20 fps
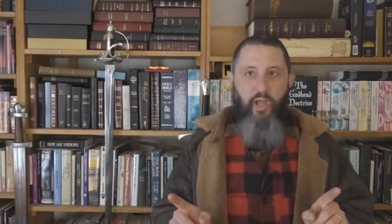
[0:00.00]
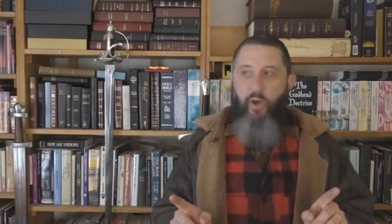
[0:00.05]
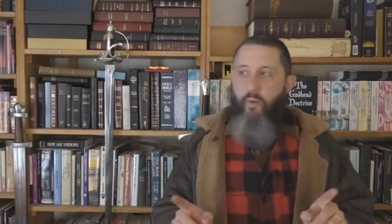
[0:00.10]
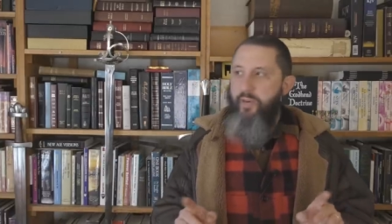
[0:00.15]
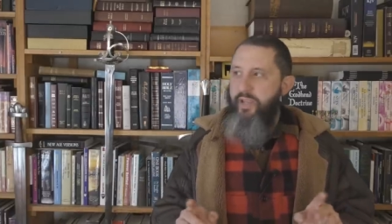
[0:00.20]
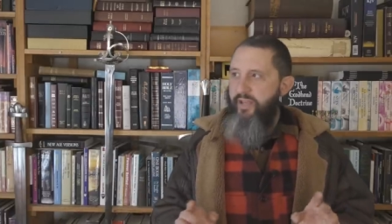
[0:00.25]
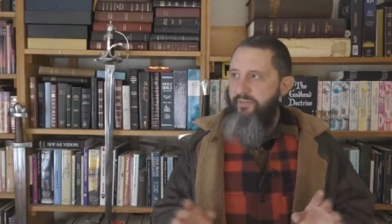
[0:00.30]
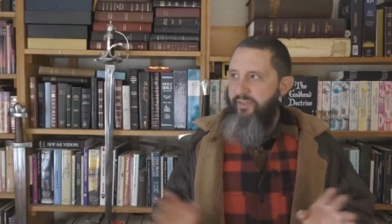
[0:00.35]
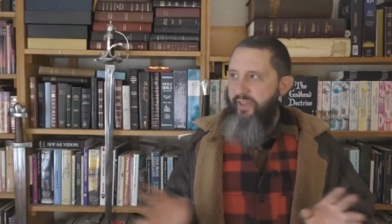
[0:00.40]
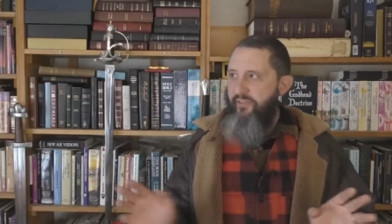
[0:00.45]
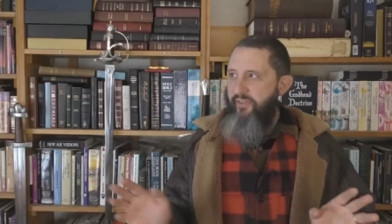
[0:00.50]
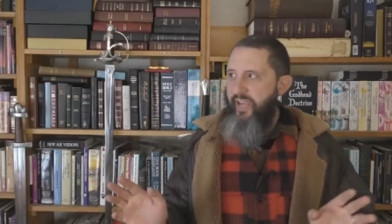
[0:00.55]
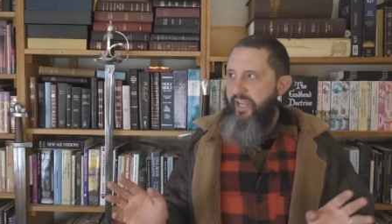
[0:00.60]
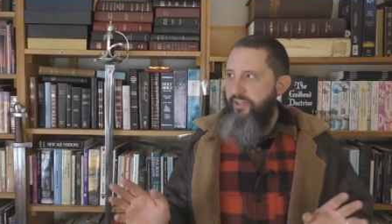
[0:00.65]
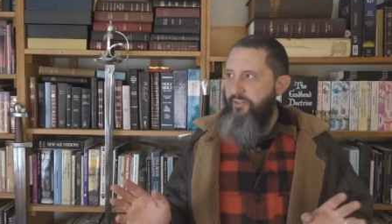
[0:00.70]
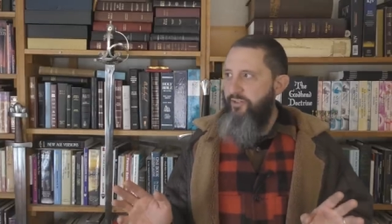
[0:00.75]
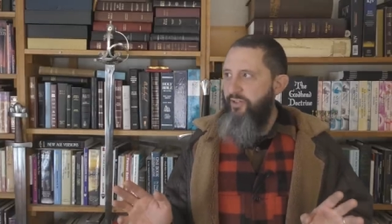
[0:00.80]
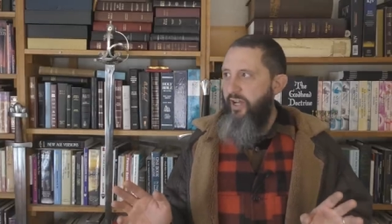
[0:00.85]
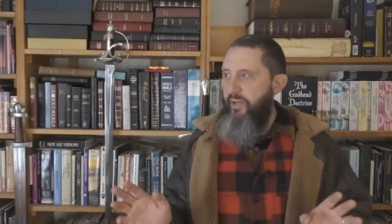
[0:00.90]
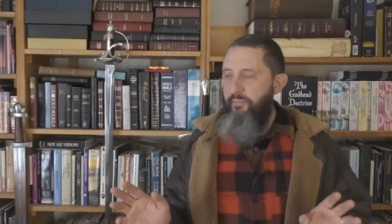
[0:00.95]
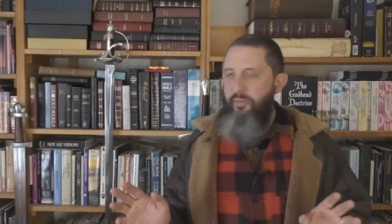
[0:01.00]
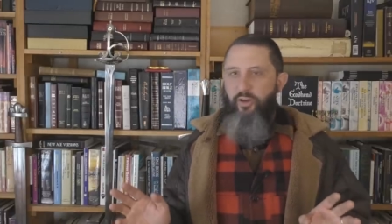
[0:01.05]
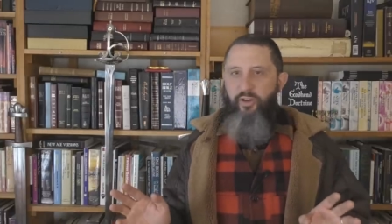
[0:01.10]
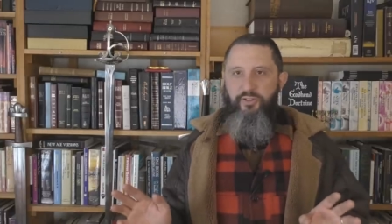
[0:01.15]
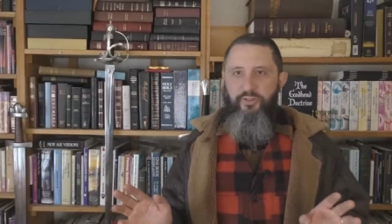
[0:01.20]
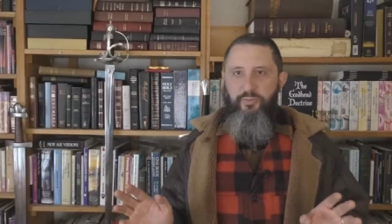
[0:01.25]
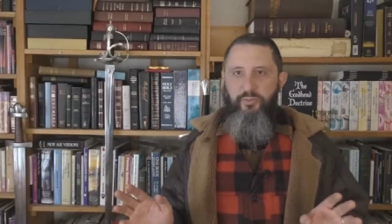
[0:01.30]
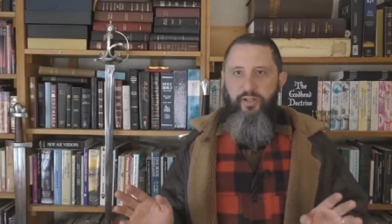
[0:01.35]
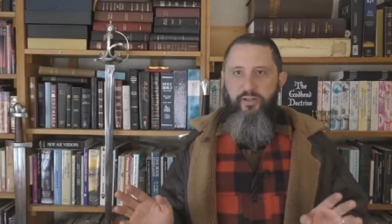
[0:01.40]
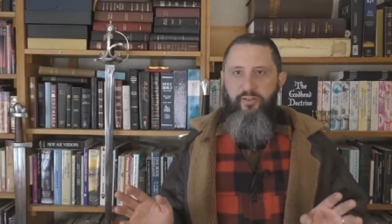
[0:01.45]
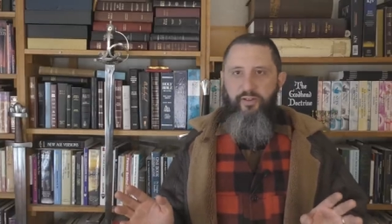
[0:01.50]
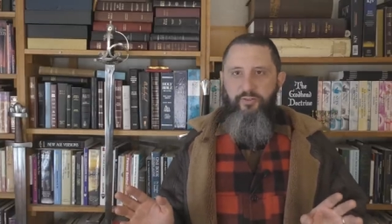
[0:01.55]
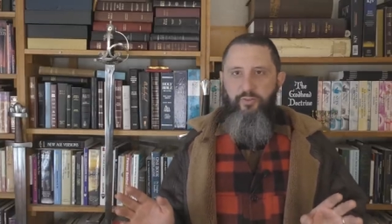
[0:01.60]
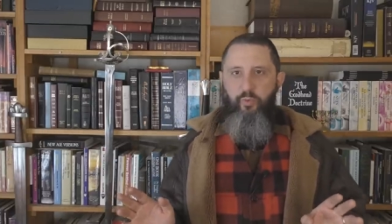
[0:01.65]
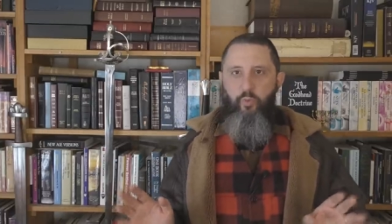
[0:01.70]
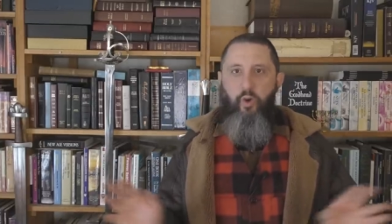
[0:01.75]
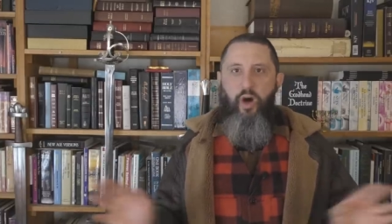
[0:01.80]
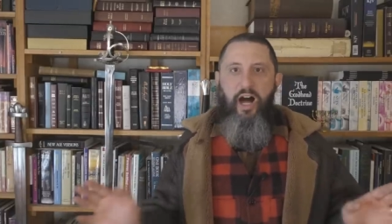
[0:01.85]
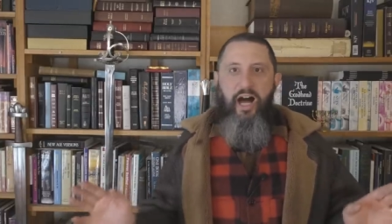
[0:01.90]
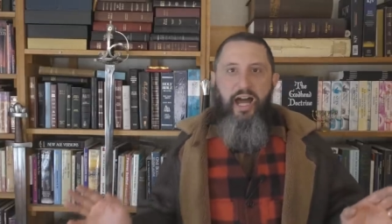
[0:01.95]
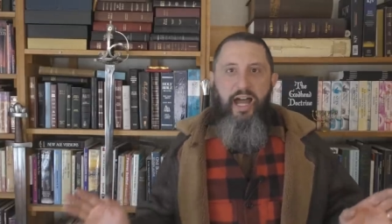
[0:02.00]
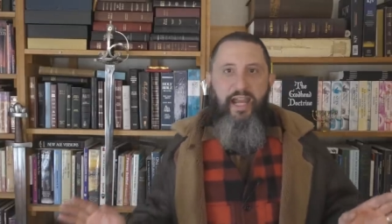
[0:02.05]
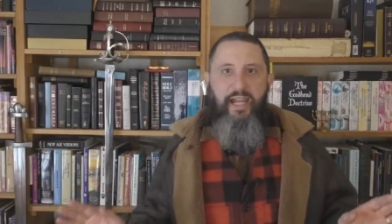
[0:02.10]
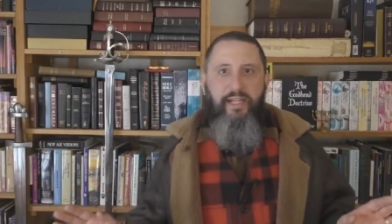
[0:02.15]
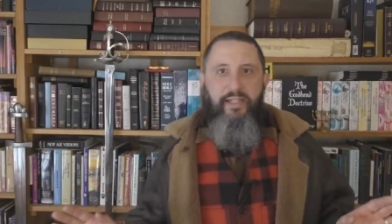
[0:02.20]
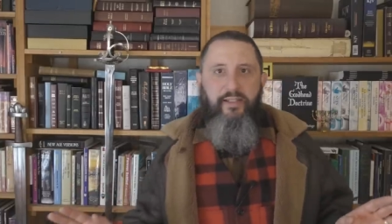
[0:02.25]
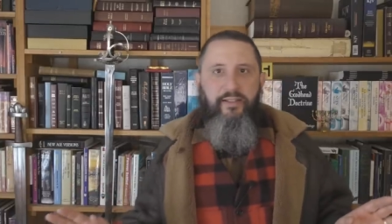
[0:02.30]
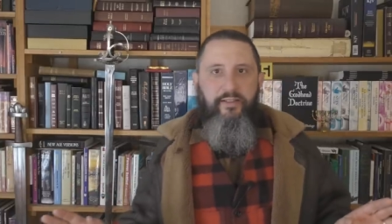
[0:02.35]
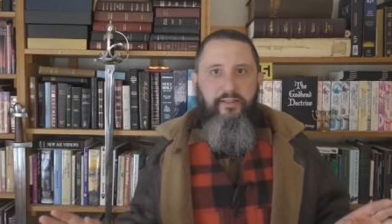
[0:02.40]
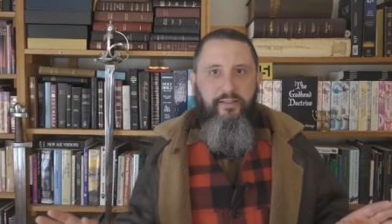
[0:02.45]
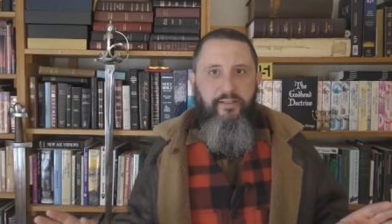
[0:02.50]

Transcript: Oh, we have to have hate crime laws and whatever else. Why?